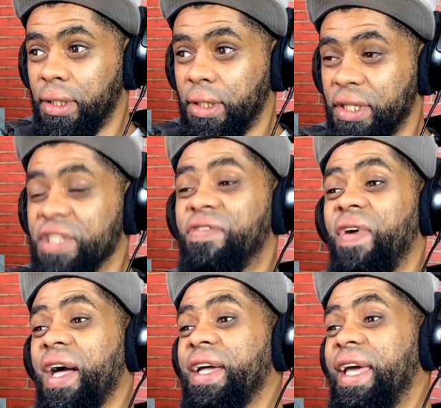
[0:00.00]
This is
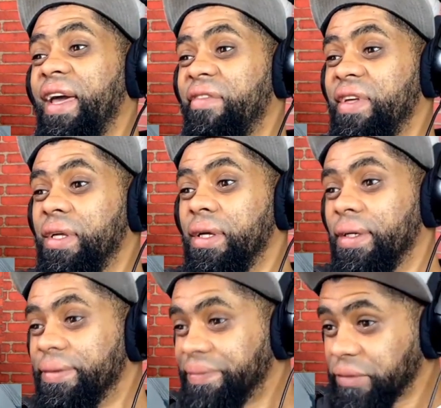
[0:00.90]
fucking heavy.
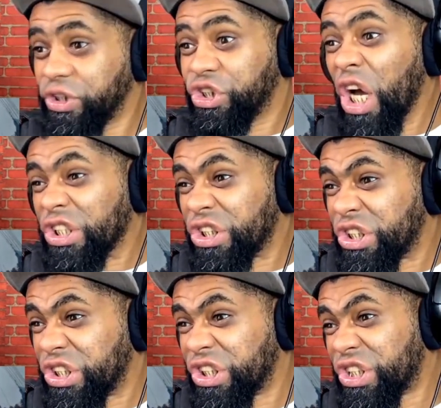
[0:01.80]

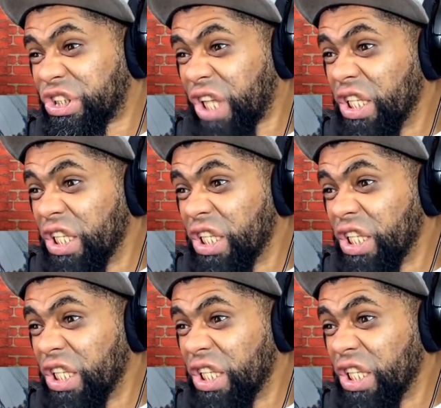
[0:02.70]
Just...